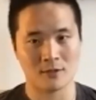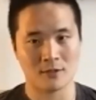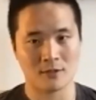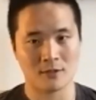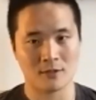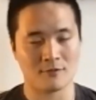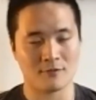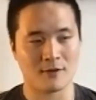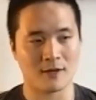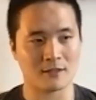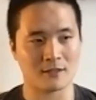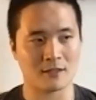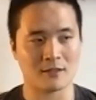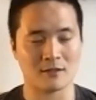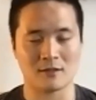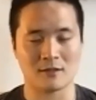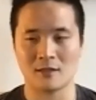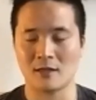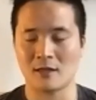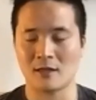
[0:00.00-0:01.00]
Yep. In fact,
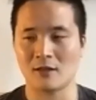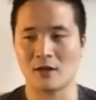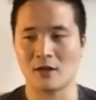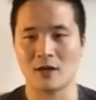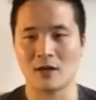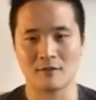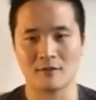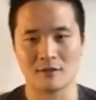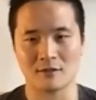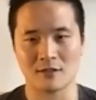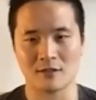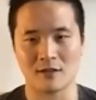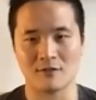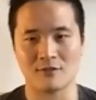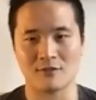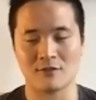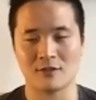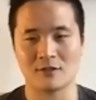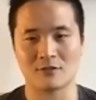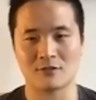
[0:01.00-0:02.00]
a lot of this
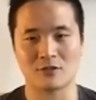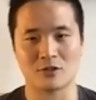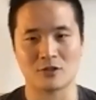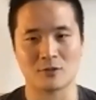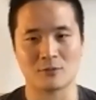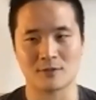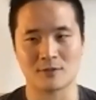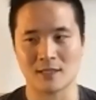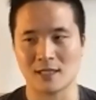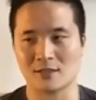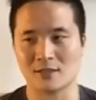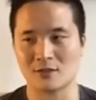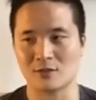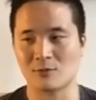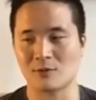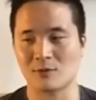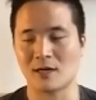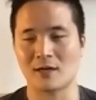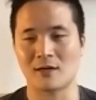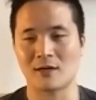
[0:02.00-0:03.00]
stuff is circumstantial,
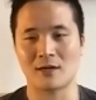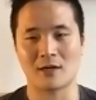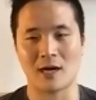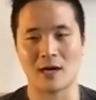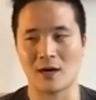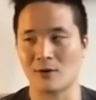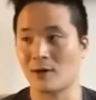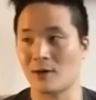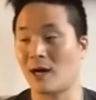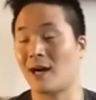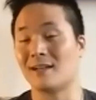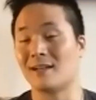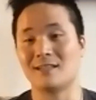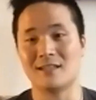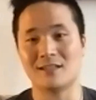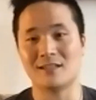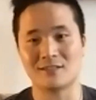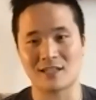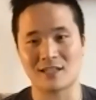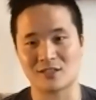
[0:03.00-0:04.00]
where our
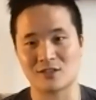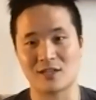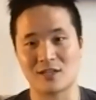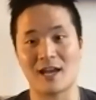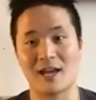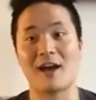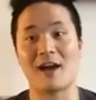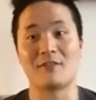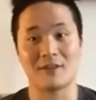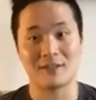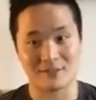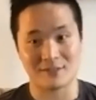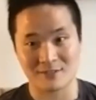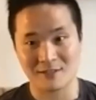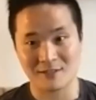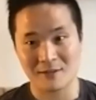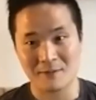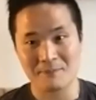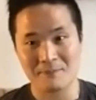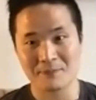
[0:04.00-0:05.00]
ideas actually have
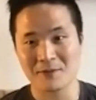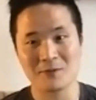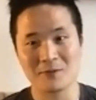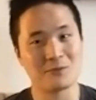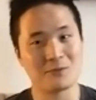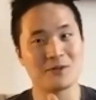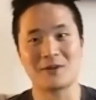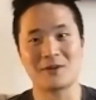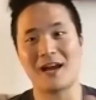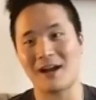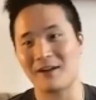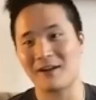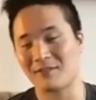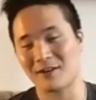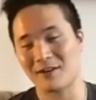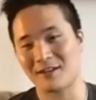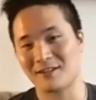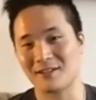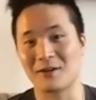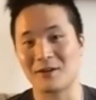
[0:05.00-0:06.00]
us. We don't have
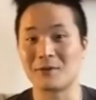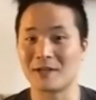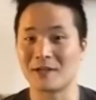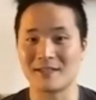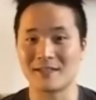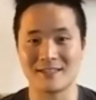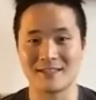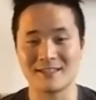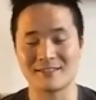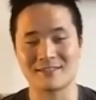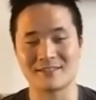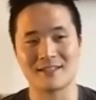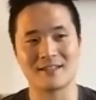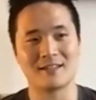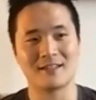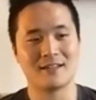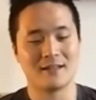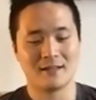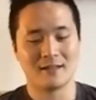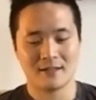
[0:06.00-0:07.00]
our own ideas.
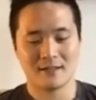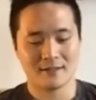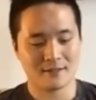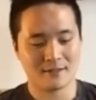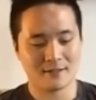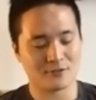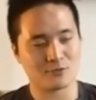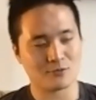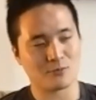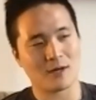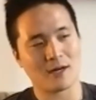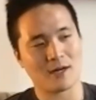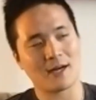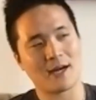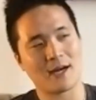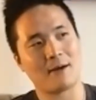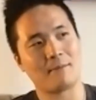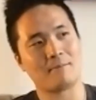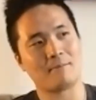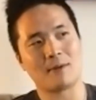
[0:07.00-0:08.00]
And this is why
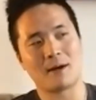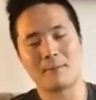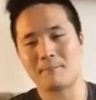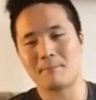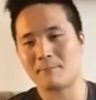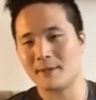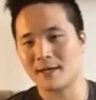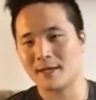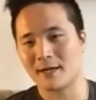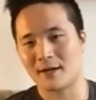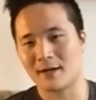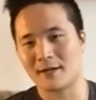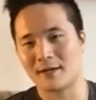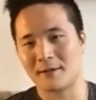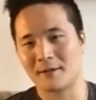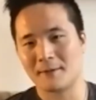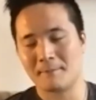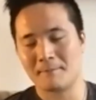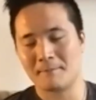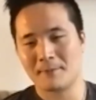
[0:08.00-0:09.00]
I'm big
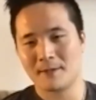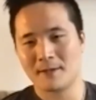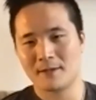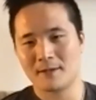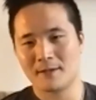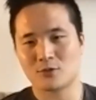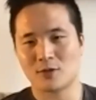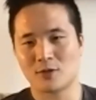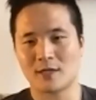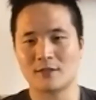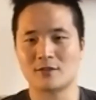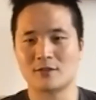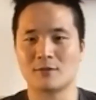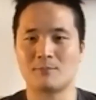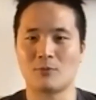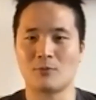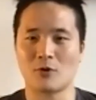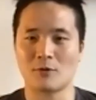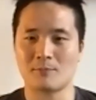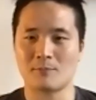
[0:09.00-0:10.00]
on trying to
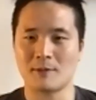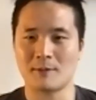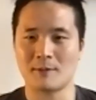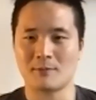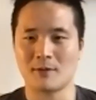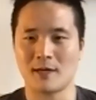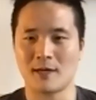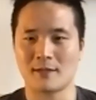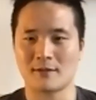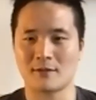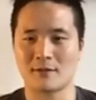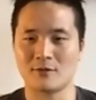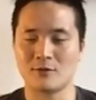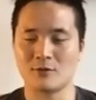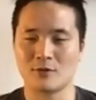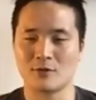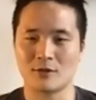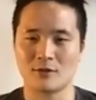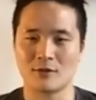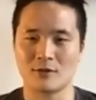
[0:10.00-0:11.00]
support people at the
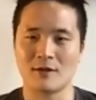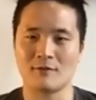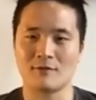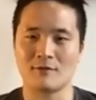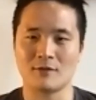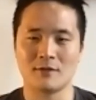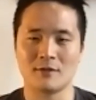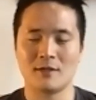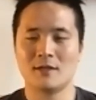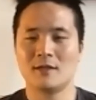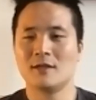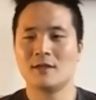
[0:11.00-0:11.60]
nuclear level.